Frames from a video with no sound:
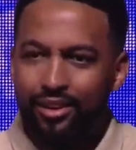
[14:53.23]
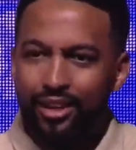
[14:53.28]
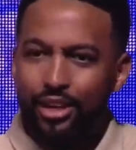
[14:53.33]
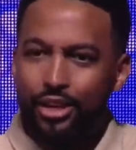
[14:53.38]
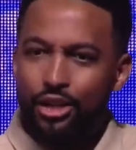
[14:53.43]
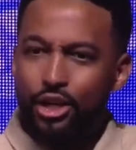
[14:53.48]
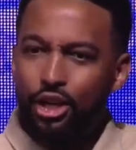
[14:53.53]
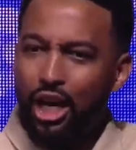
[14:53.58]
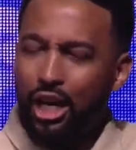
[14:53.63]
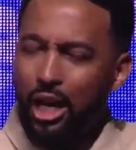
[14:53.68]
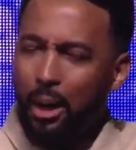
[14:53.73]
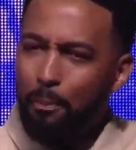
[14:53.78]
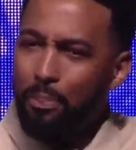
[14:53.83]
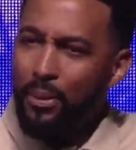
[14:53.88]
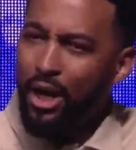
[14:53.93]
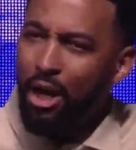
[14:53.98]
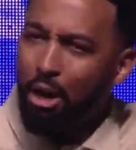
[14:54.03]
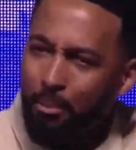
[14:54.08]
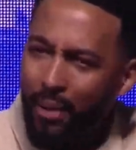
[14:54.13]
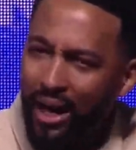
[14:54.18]
you're going to
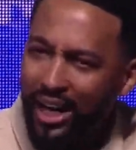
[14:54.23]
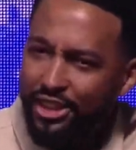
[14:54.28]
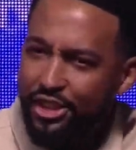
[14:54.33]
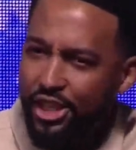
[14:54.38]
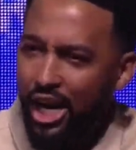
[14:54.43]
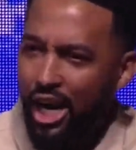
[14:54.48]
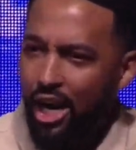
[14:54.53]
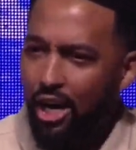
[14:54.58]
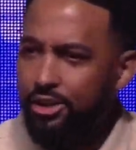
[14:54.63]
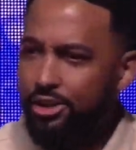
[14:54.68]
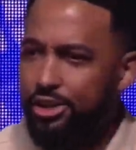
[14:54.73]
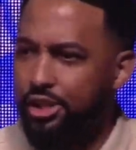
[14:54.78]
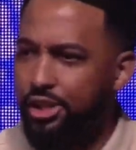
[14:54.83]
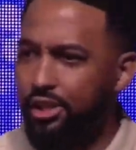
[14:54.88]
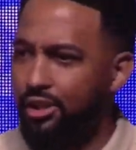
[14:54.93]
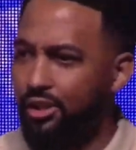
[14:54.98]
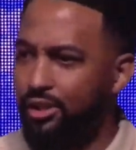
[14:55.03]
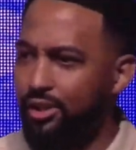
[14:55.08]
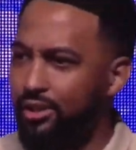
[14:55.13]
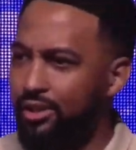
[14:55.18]
build my church,
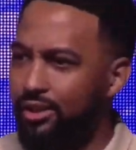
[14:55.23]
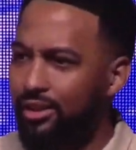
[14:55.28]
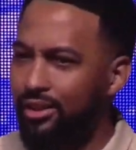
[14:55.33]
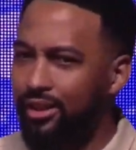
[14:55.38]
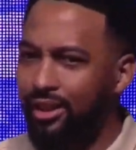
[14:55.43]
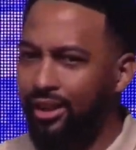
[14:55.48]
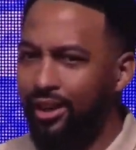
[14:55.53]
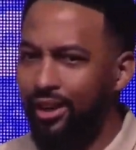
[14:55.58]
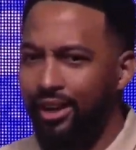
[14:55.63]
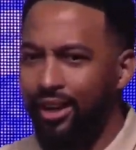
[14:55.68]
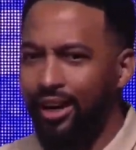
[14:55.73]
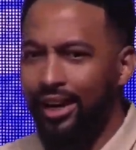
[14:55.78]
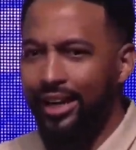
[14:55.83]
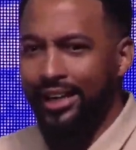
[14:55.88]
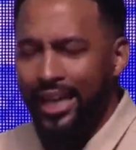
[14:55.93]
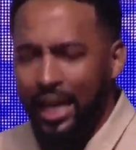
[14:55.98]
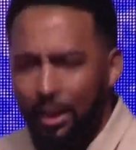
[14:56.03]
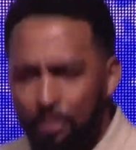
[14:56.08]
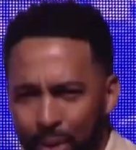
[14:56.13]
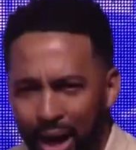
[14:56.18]

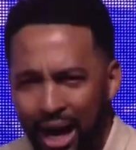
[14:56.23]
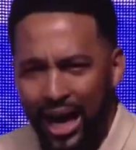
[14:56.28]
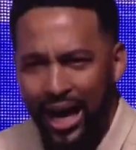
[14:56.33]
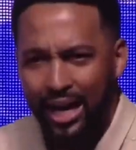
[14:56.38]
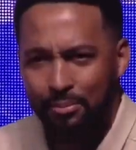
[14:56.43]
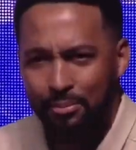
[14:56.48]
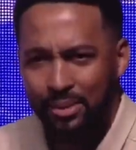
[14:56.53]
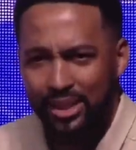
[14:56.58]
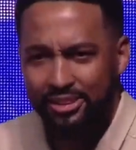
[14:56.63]
get behind me,